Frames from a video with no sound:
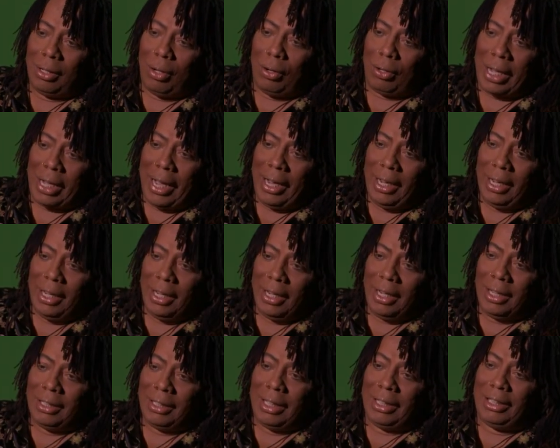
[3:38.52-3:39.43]
Okay?
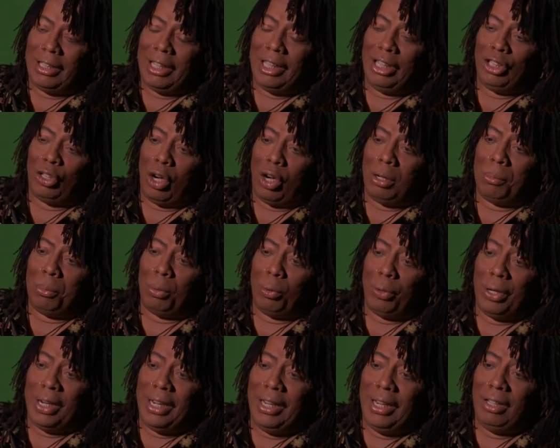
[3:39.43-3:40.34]
Did he join the
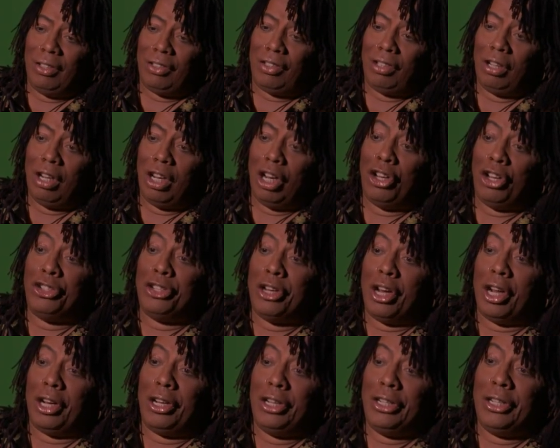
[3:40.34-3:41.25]
Marines?
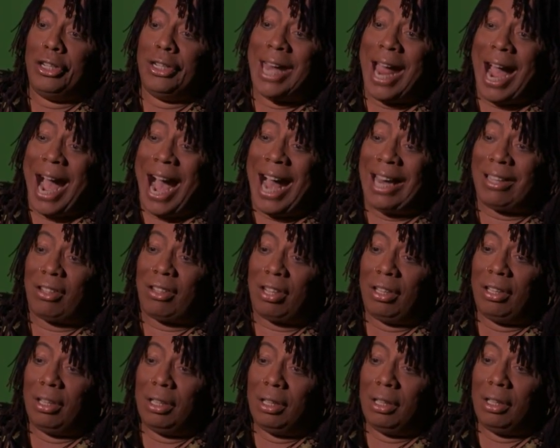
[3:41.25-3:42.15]

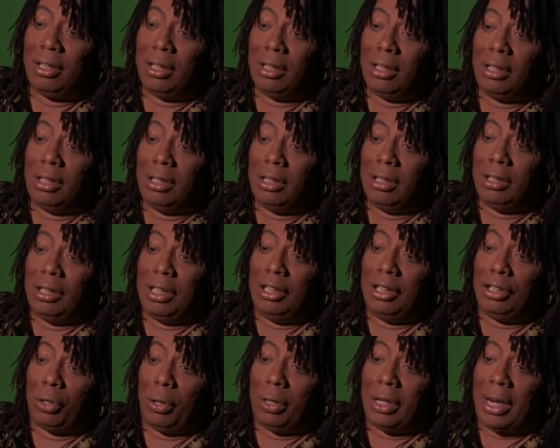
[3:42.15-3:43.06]
Not.
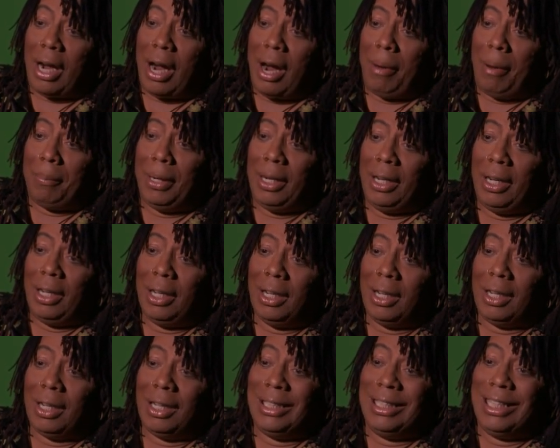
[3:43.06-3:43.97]
Did he join the Army?
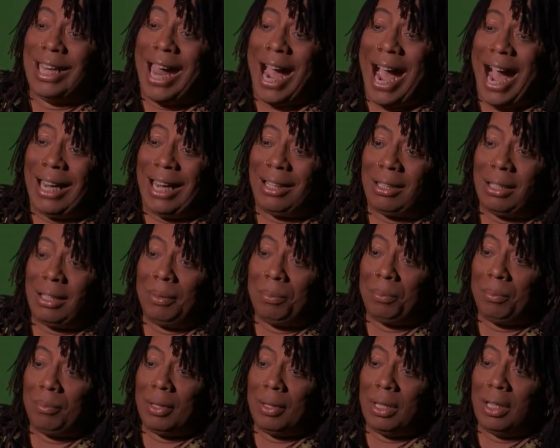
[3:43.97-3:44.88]
Not.
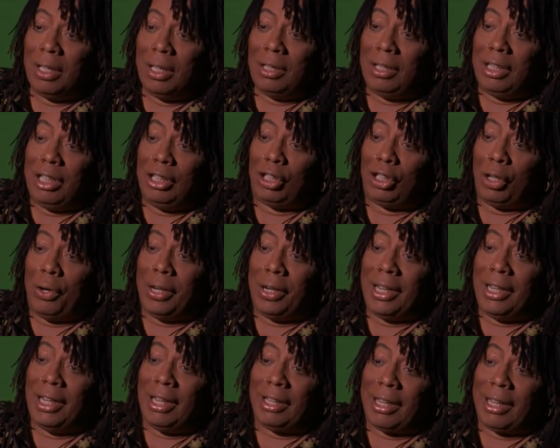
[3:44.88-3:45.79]
Did he
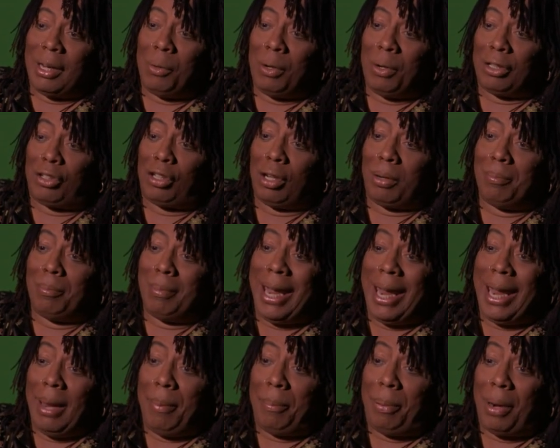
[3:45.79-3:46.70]
join anything where it took
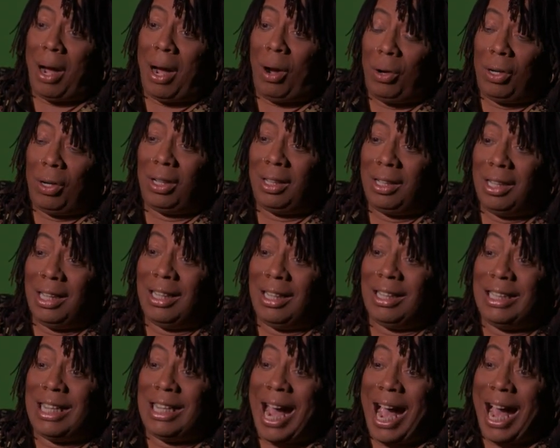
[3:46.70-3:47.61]
manpower?
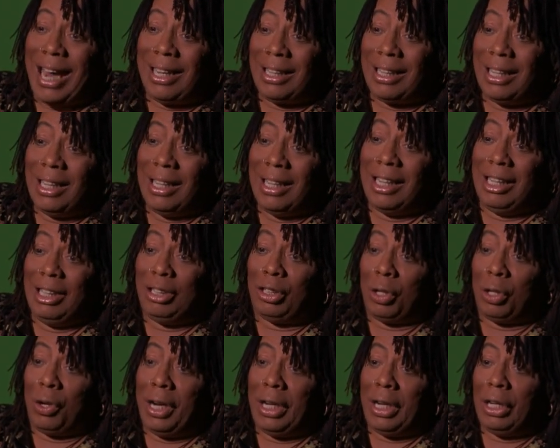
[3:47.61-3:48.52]
Not. He
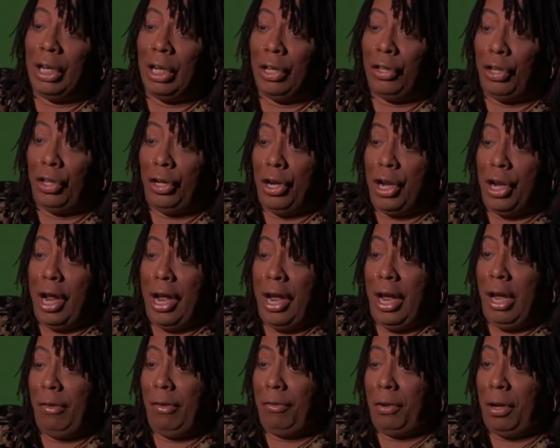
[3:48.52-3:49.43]
joined the
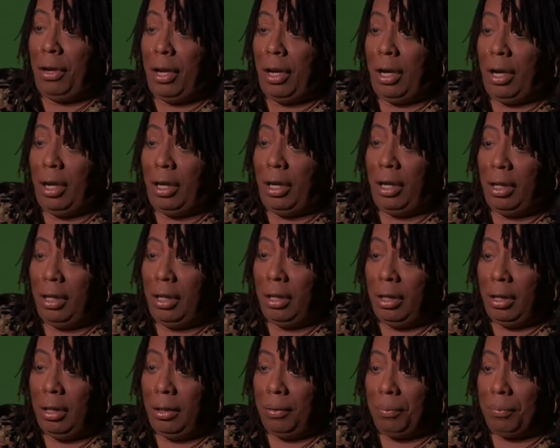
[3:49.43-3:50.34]
Navy.
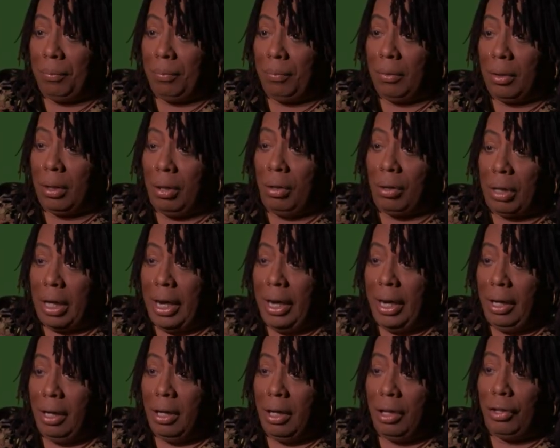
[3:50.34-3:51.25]

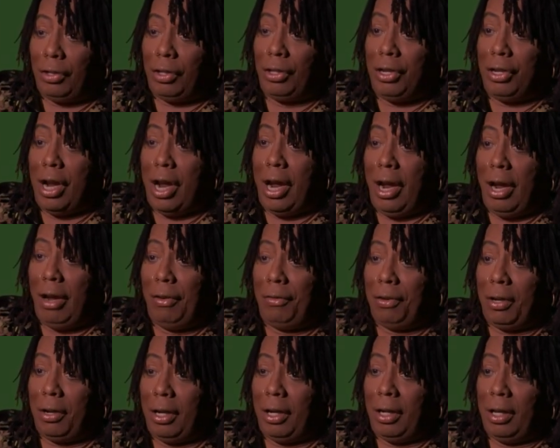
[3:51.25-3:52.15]
Okay? The
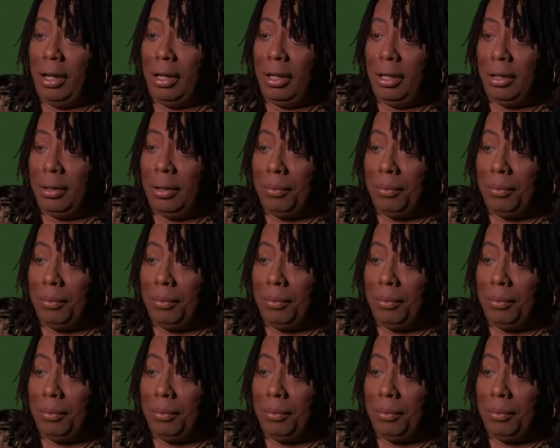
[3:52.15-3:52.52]
Navy.